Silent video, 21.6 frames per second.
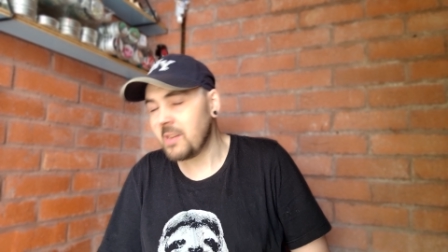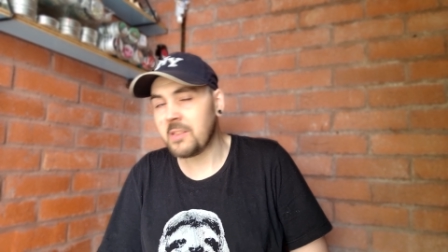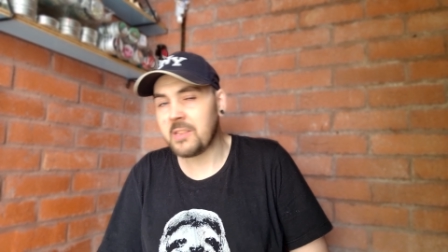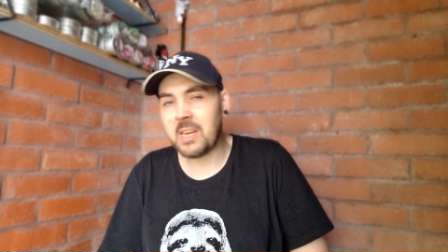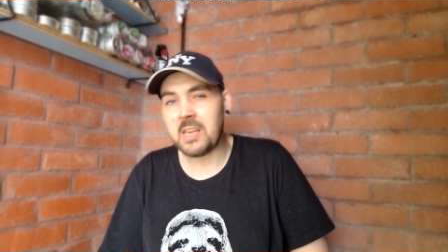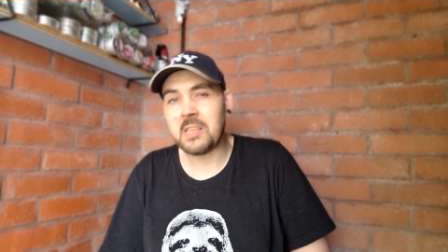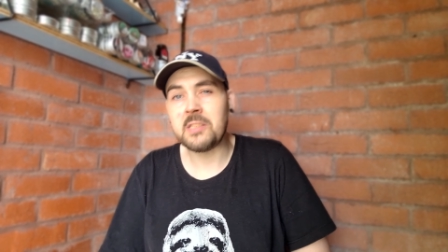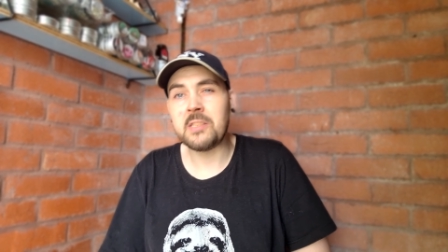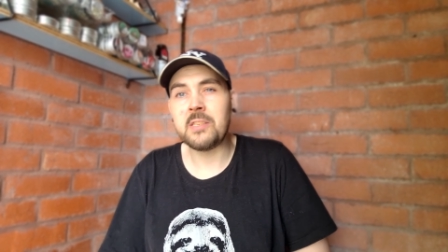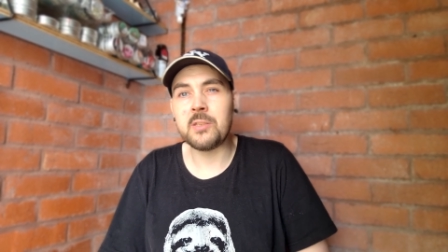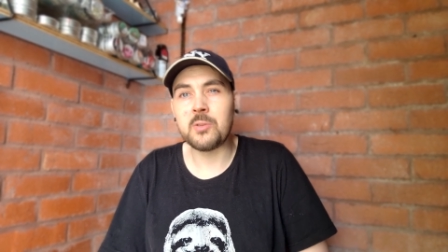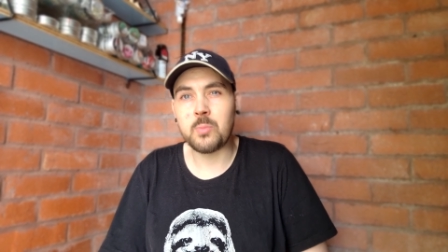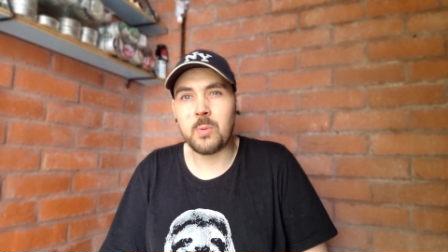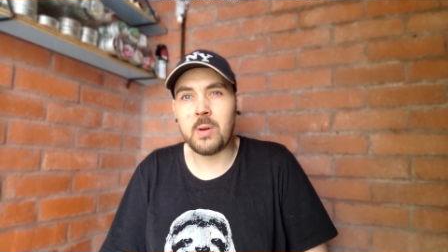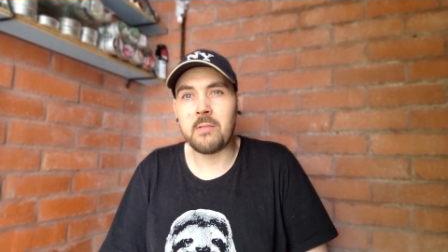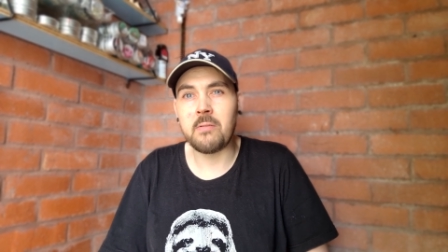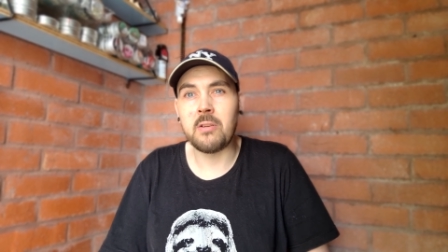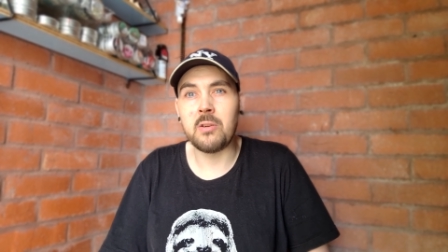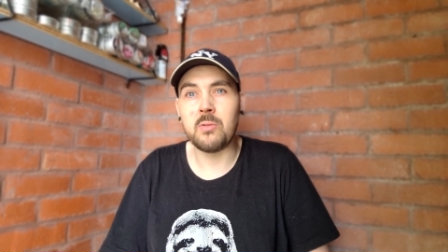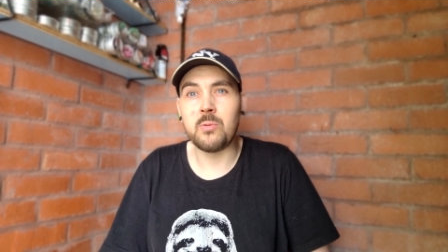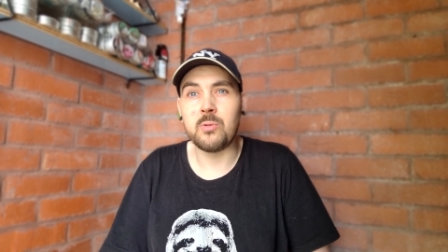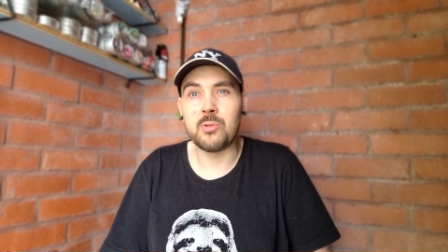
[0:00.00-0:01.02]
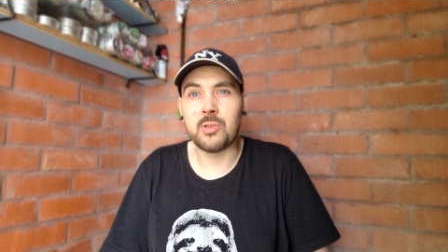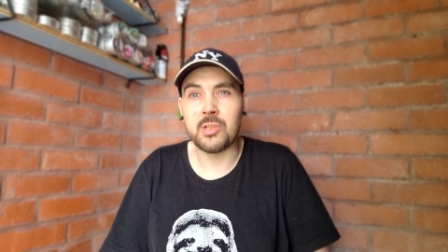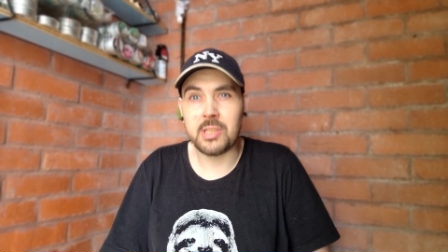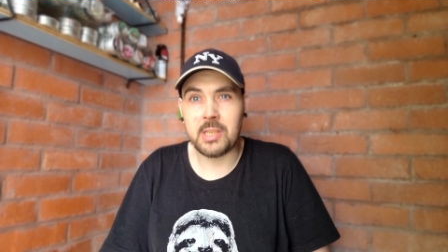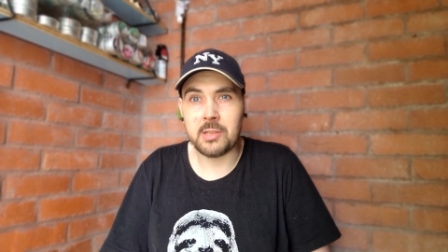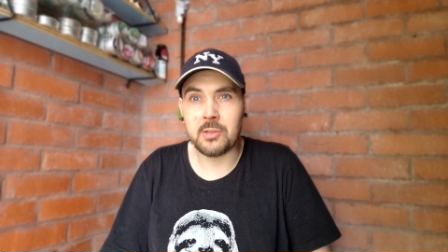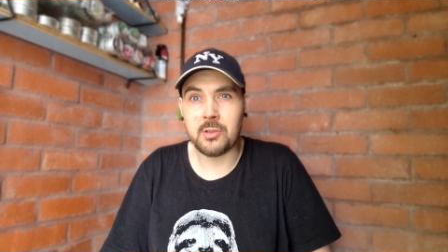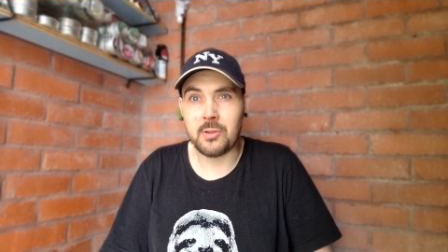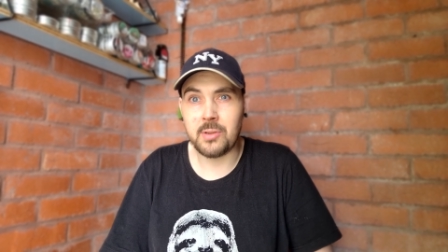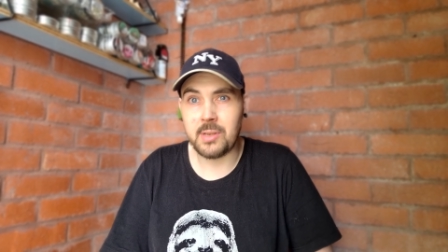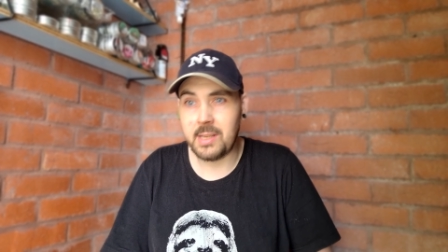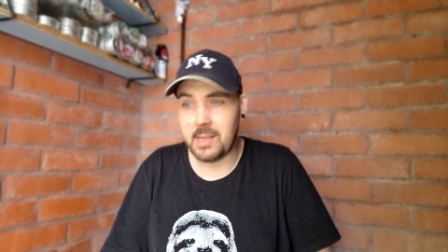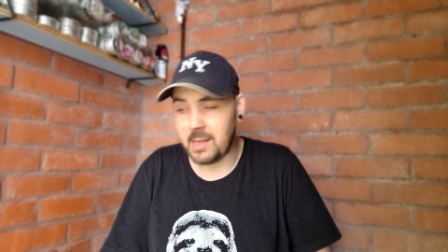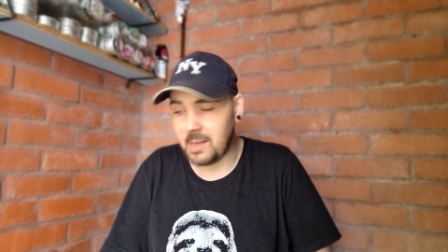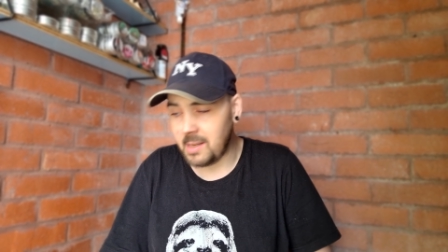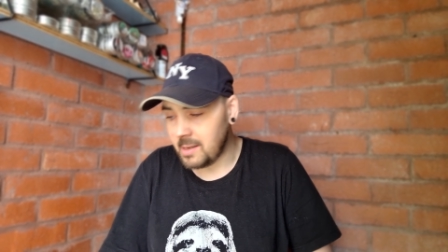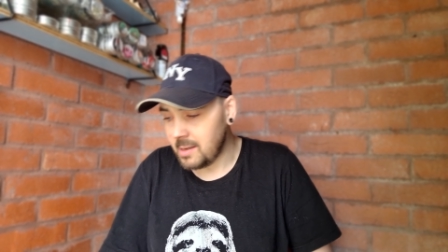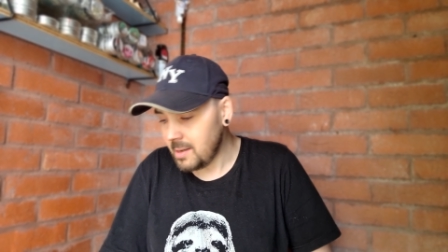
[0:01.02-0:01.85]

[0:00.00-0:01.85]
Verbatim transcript: That is where I will sit on it.